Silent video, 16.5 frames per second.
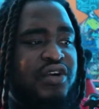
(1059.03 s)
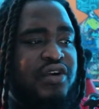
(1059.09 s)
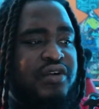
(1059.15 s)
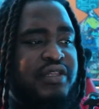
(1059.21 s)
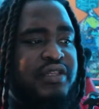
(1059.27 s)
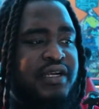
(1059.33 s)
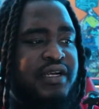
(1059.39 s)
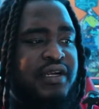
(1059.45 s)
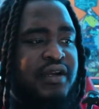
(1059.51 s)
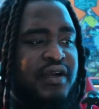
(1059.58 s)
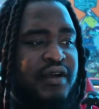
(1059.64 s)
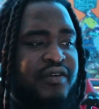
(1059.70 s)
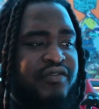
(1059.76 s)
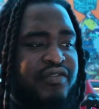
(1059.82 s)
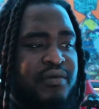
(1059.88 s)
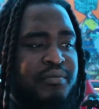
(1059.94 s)
earlier
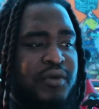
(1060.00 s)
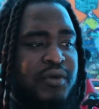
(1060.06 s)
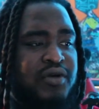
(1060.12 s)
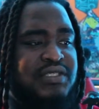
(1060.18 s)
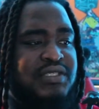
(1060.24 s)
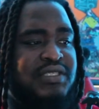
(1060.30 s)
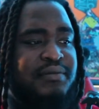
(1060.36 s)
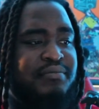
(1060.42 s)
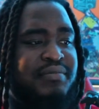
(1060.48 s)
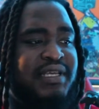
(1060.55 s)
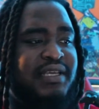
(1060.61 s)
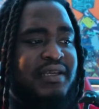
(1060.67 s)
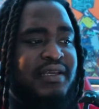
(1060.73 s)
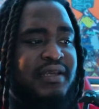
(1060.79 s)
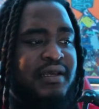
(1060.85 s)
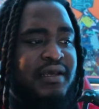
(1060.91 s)
from
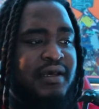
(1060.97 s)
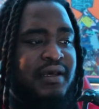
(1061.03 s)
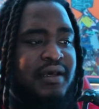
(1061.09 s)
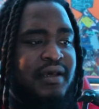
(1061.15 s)
Mozambique